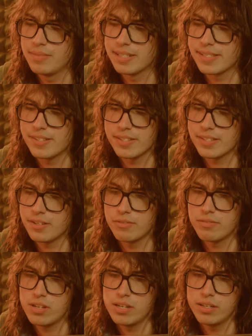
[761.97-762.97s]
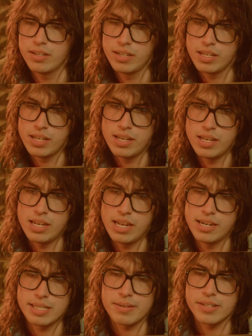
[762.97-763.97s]
It's just so fun.
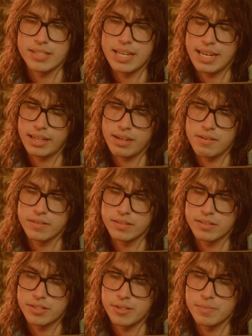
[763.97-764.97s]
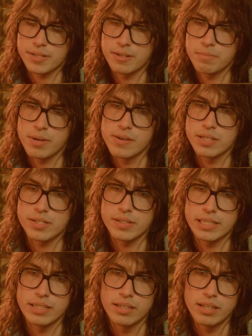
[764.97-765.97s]
And especially hanging out with Tombstone
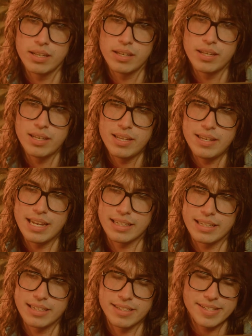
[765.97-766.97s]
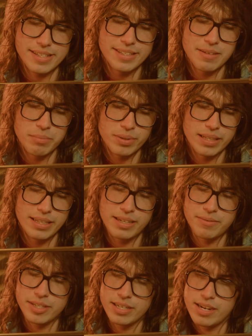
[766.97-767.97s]
Poetry and getting to see them play
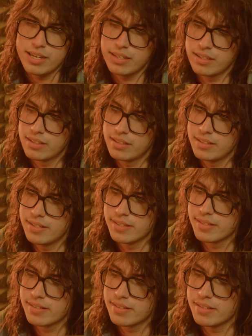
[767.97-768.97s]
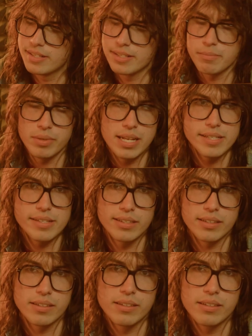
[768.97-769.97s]
every night is a blessing.